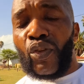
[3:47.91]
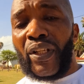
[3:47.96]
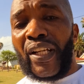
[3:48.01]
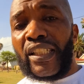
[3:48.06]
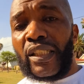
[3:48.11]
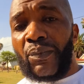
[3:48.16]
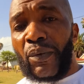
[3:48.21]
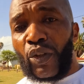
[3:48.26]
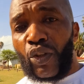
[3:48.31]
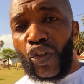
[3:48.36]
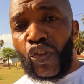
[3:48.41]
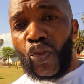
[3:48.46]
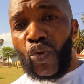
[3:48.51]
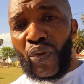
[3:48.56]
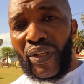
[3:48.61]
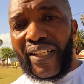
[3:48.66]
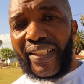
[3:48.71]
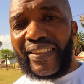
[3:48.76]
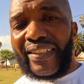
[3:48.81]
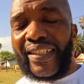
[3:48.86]
The spirit of
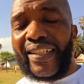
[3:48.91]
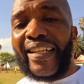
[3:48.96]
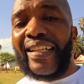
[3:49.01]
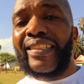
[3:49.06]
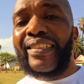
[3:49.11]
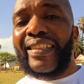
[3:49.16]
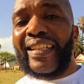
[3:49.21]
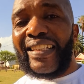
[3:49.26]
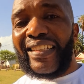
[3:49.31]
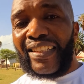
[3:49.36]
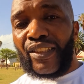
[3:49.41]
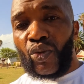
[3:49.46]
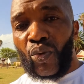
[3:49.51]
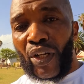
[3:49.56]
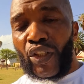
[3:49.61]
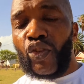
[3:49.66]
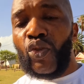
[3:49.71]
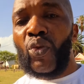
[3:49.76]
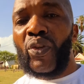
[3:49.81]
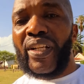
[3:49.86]
unity is
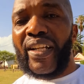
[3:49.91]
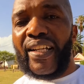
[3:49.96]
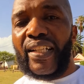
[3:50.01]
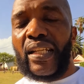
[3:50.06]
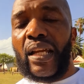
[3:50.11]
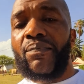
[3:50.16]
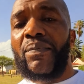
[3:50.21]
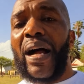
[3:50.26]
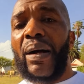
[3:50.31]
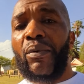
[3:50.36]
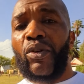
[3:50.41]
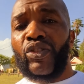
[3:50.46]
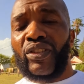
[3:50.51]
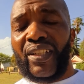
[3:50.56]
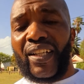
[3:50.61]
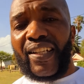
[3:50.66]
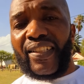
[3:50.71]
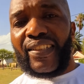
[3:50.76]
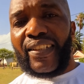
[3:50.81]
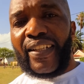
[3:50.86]
what you need. The Bible
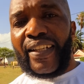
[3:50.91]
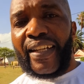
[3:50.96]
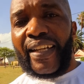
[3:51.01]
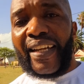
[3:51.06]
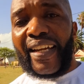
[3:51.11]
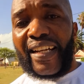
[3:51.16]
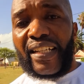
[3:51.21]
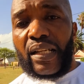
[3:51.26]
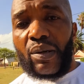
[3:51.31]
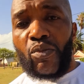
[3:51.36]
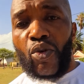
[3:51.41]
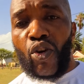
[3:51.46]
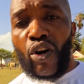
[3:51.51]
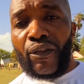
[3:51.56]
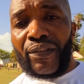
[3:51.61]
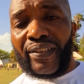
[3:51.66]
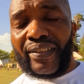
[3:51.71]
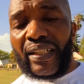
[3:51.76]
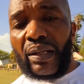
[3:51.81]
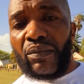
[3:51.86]
says in the book
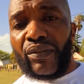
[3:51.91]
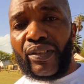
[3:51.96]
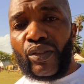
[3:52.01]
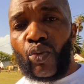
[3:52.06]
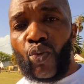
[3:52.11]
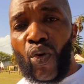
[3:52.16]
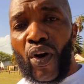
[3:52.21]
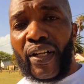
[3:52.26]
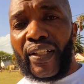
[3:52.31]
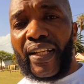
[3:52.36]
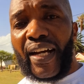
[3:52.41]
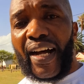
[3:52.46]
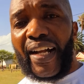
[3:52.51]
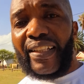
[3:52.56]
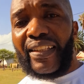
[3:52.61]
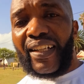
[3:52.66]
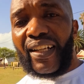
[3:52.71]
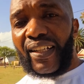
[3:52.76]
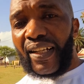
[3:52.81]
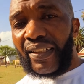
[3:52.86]
of Psalms
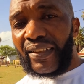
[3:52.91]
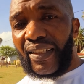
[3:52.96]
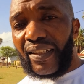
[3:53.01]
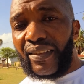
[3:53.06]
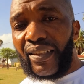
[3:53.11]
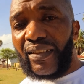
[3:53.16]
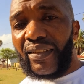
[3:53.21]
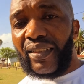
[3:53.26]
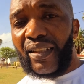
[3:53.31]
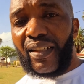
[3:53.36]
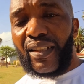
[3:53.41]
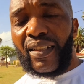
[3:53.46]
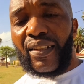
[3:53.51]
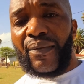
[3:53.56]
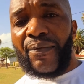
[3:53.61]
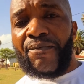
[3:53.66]
133,